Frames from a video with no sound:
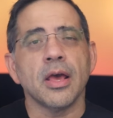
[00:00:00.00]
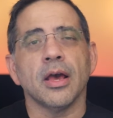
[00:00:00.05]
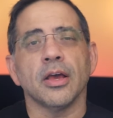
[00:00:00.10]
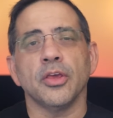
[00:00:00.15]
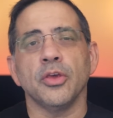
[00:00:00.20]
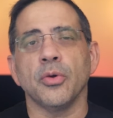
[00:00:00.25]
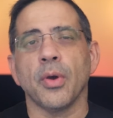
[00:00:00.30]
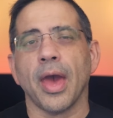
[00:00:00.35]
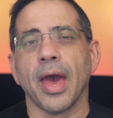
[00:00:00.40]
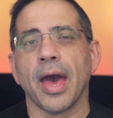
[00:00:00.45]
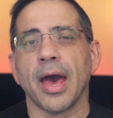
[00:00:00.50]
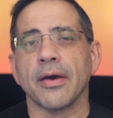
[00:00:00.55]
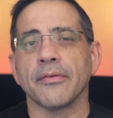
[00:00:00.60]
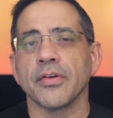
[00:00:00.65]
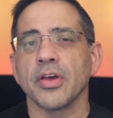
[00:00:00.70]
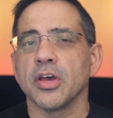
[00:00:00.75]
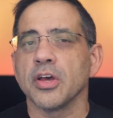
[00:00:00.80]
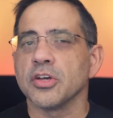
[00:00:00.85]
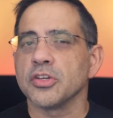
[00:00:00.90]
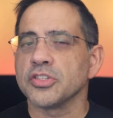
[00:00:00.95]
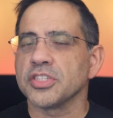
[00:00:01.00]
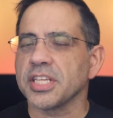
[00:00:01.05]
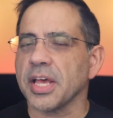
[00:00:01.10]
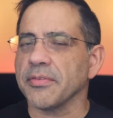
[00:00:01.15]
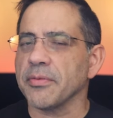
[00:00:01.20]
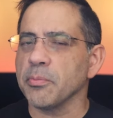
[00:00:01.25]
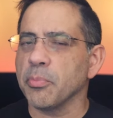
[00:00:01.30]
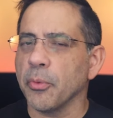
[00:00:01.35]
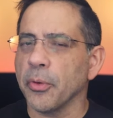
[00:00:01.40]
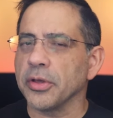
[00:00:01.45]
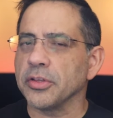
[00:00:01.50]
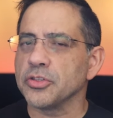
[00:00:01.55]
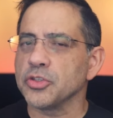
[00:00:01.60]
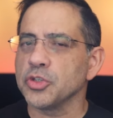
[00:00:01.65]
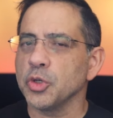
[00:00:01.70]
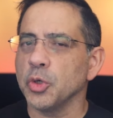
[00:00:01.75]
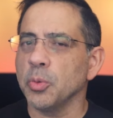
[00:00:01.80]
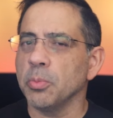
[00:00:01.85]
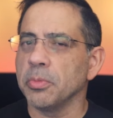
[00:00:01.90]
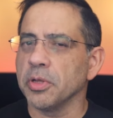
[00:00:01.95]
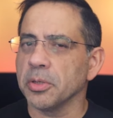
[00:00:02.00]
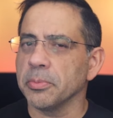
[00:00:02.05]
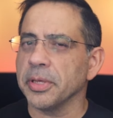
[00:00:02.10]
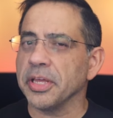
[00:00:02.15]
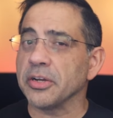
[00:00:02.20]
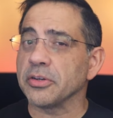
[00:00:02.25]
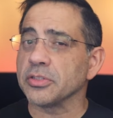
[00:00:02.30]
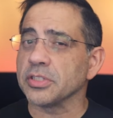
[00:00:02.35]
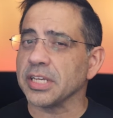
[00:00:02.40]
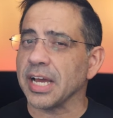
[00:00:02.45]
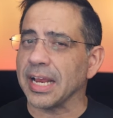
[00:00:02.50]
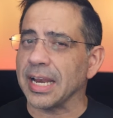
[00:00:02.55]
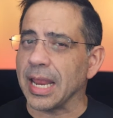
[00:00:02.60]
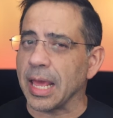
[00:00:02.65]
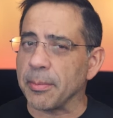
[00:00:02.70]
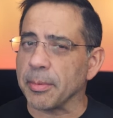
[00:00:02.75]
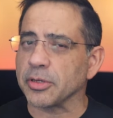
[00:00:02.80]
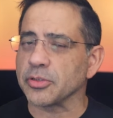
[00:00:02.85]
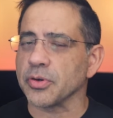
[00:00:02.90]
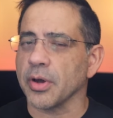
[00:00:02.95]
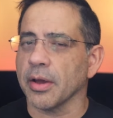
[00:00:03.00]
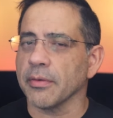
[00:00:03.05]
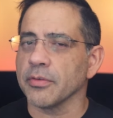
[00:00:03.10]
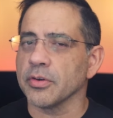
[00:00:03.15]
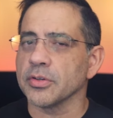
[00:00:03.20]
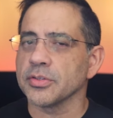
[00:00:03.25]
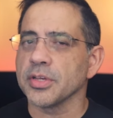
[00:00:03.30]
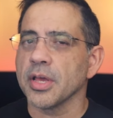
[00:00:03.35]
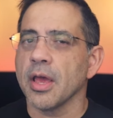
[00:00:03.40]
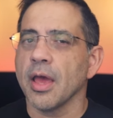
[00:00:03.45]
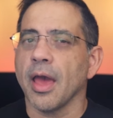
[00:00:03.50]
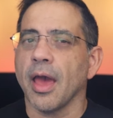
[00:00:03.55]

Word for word: You have 7.2 millimeter dynamic drivers,